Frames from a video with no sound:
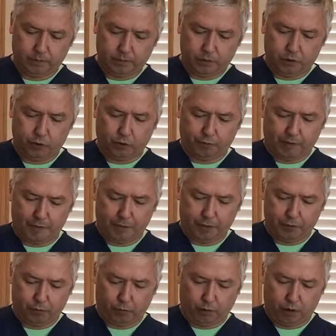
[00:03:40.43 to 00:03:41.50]
So if I'm on
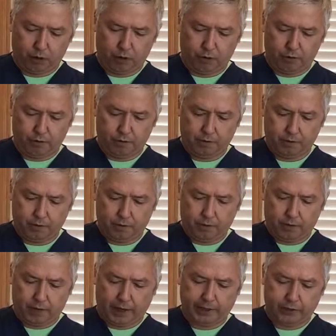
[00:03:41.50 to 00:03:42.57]
the road,
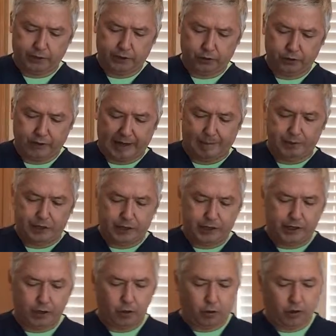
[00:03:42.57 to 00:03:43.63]
I just use
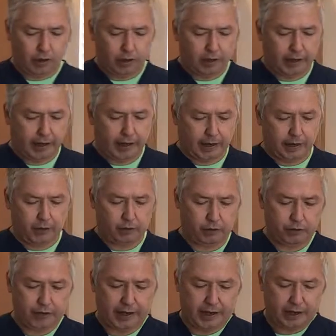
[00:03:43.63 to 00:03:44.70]
MCT oil and I
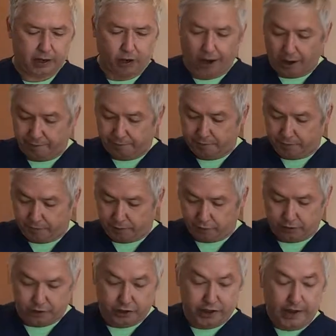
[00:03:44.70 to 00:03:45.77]
use a coffee
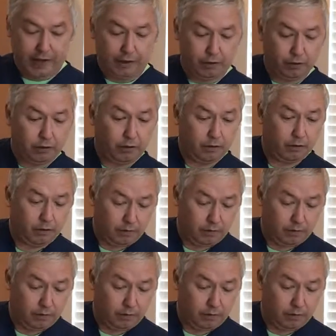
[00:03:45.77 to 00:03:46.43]
container